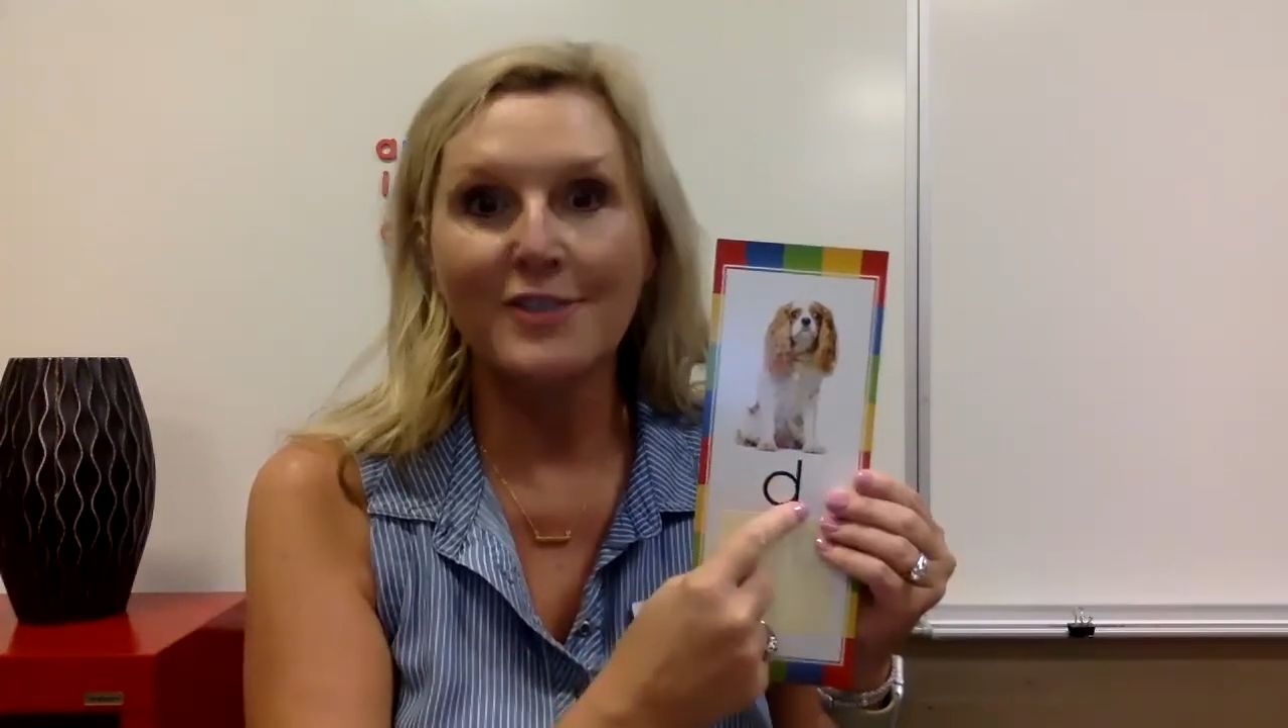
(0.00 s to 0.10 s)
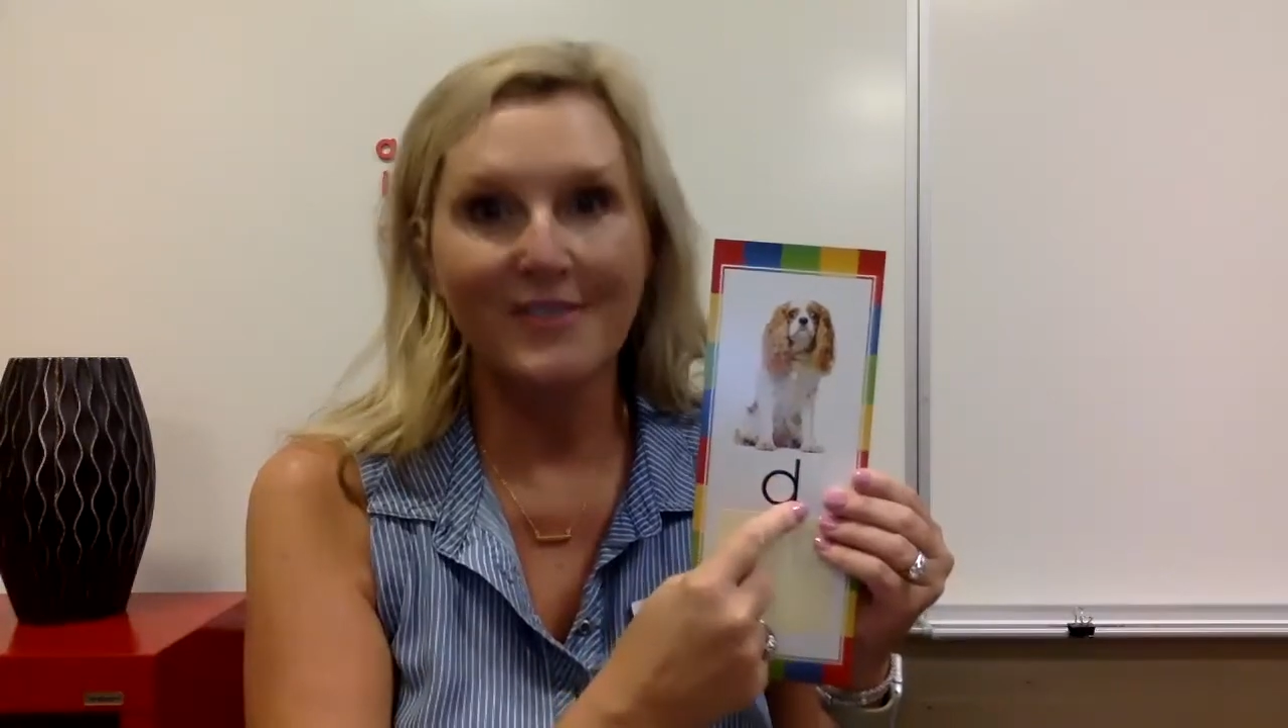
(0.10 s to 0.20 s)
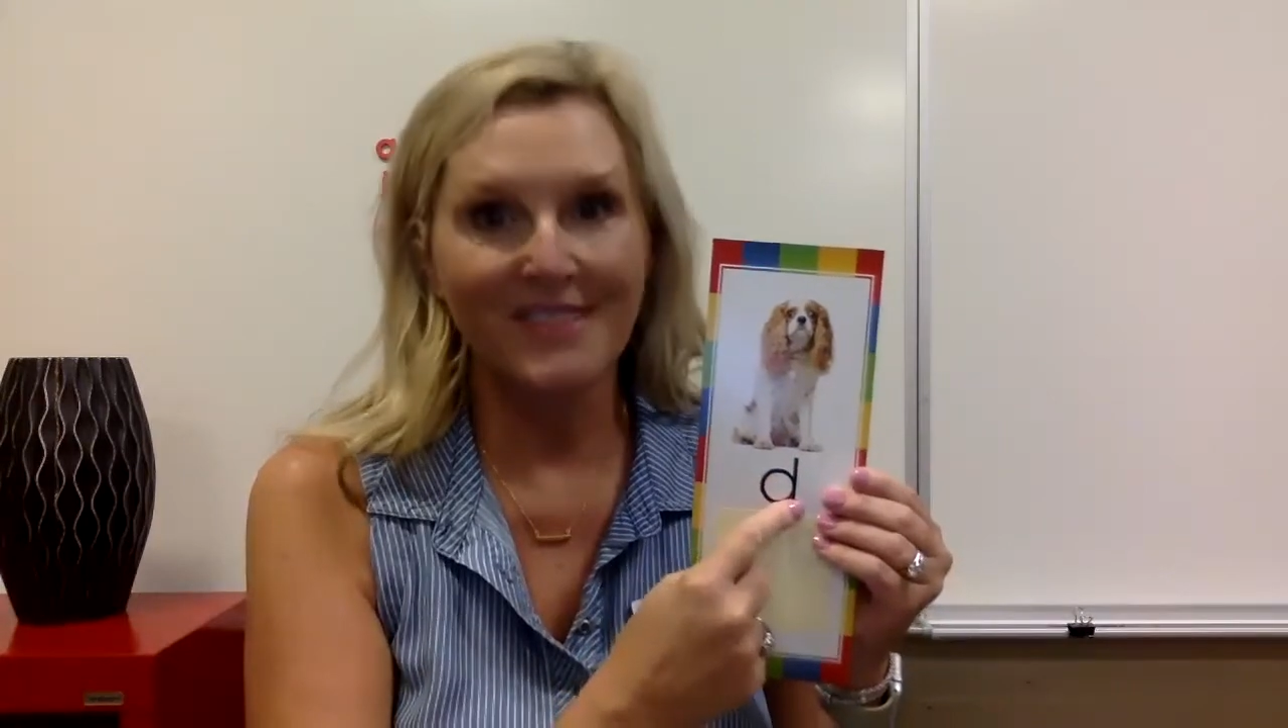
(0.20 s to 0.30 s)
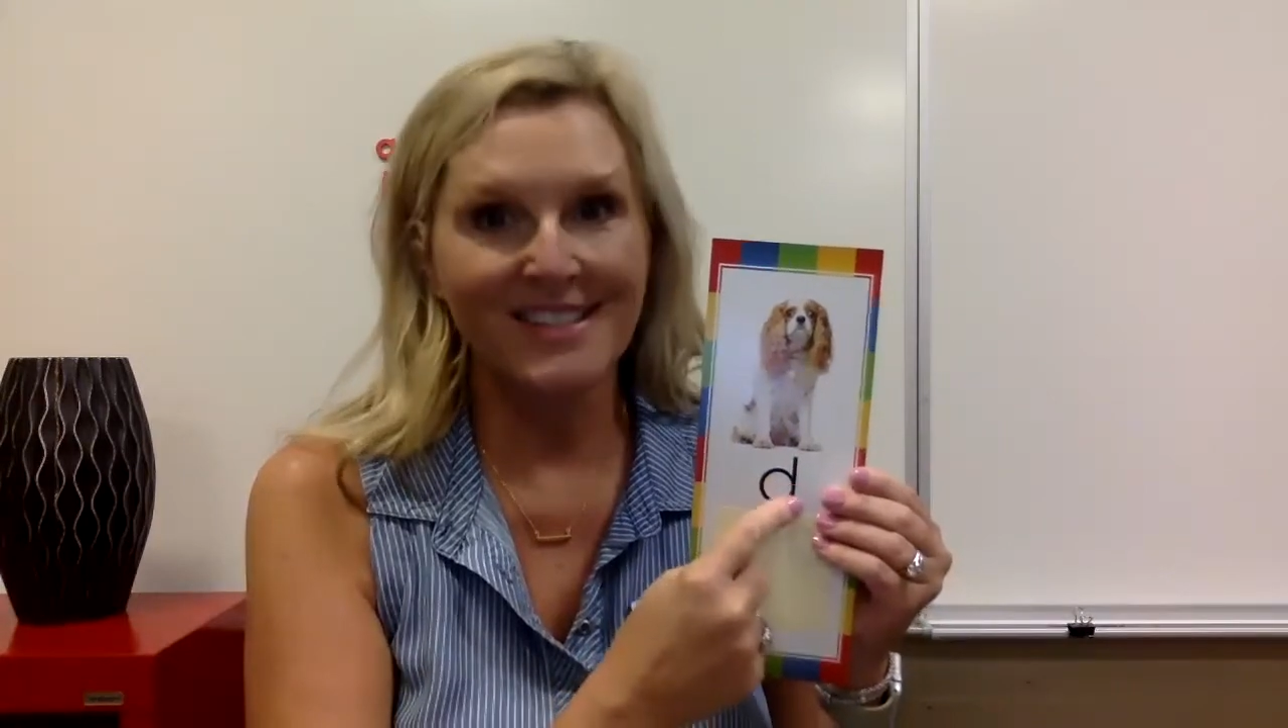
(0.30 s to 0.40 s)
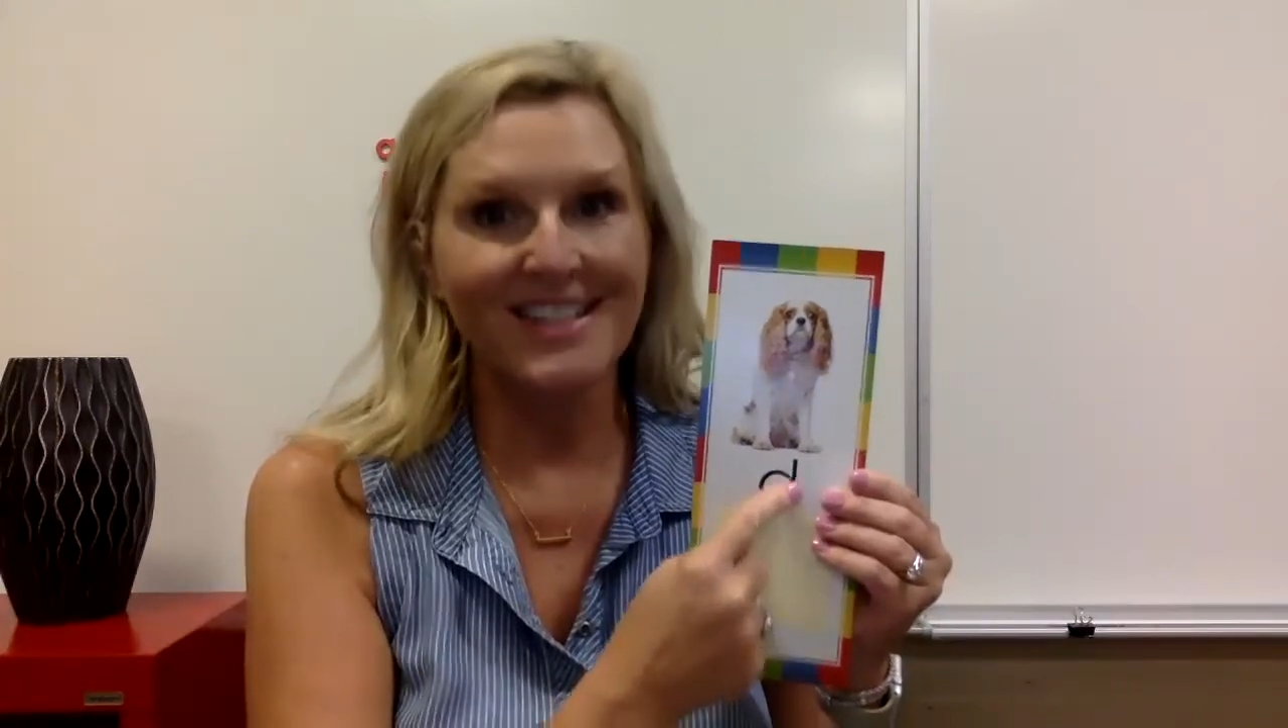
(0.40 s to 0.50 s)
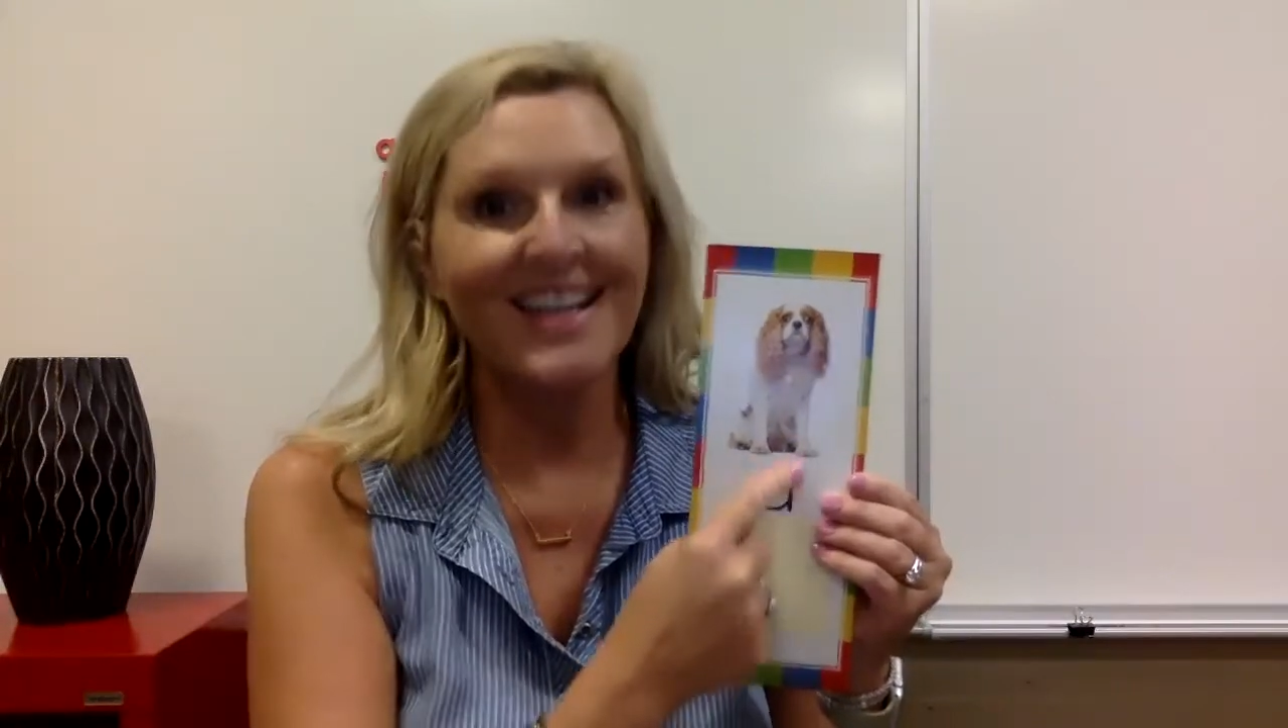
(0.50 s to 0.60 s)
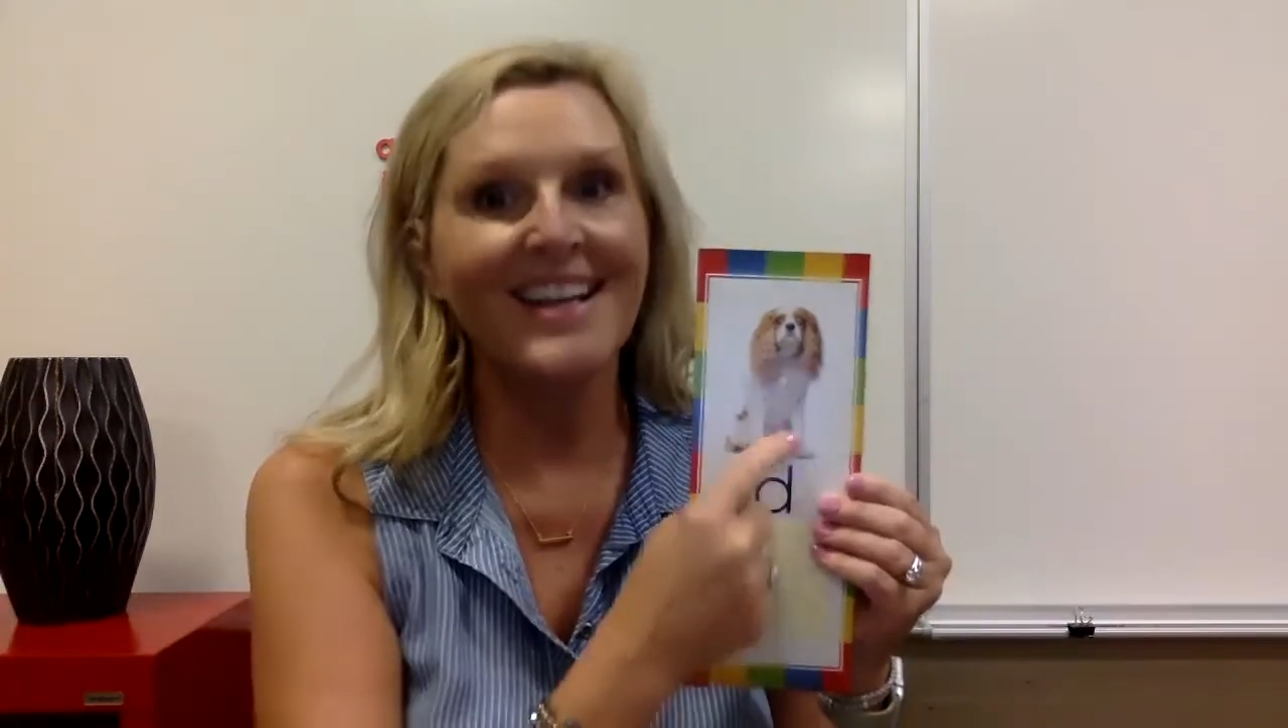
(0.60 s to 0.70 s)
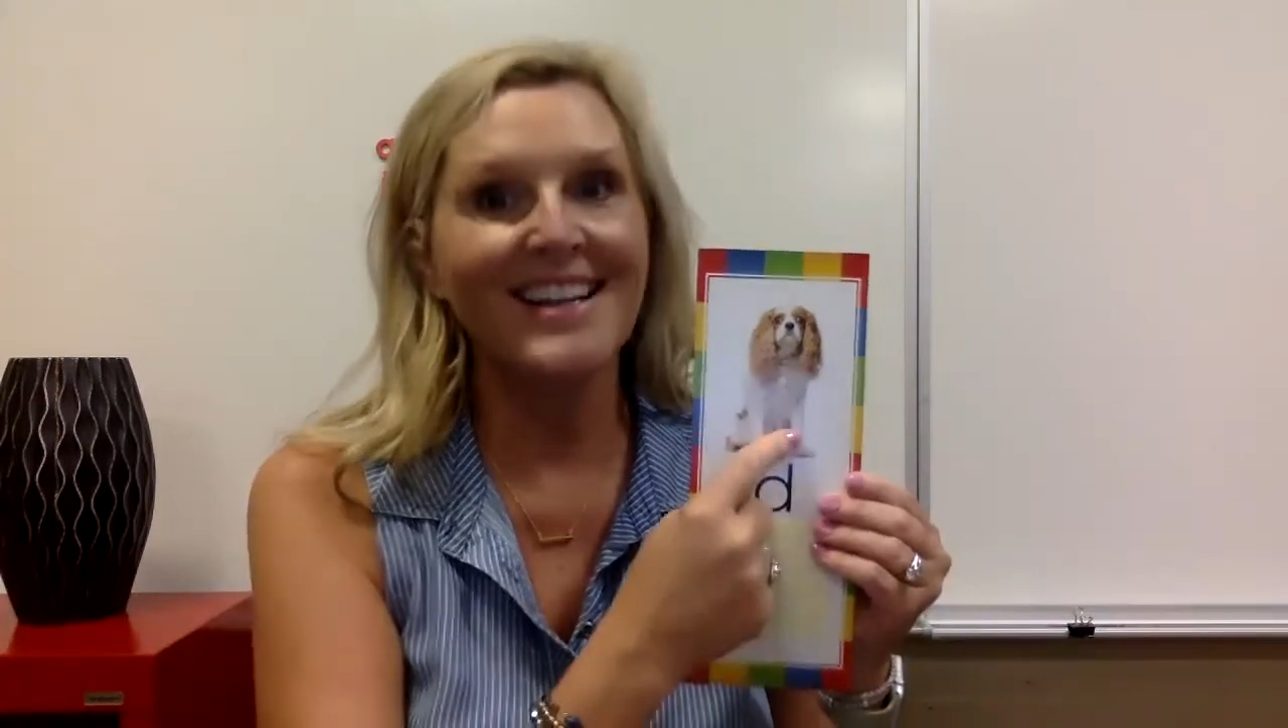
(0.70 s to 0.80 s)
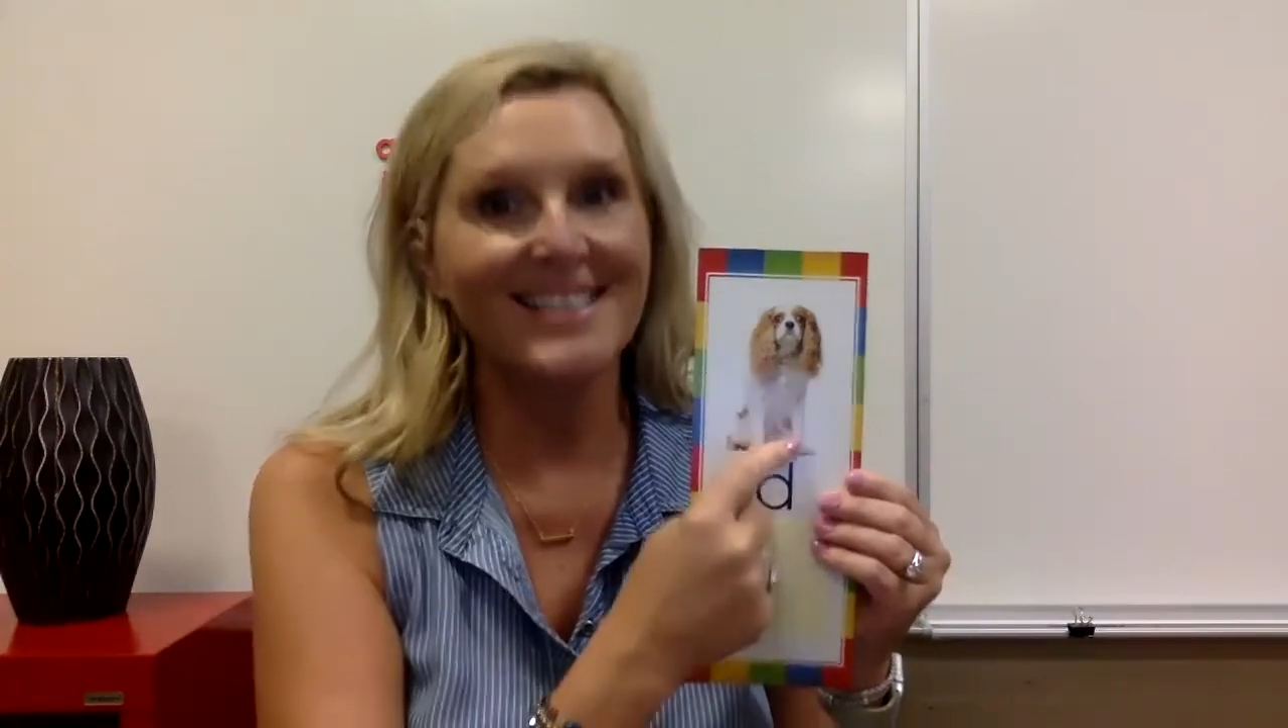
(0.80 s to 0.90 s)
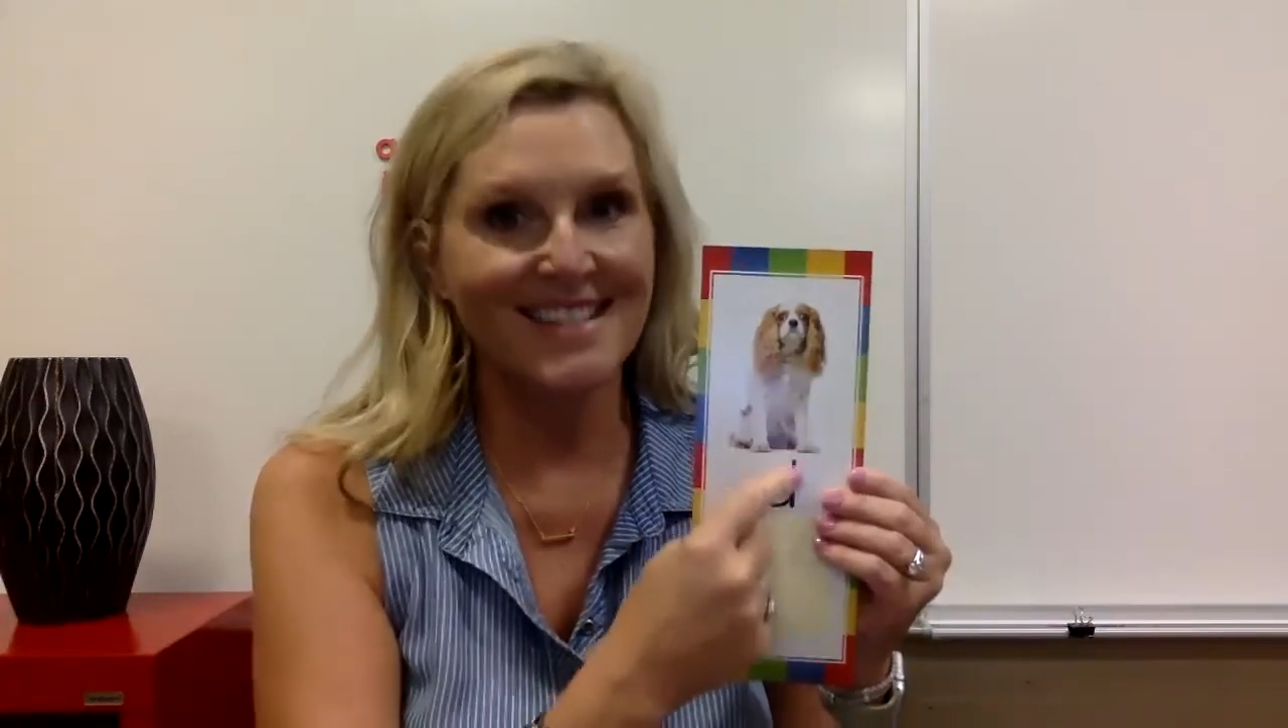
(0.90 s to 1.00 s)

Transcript: If it does,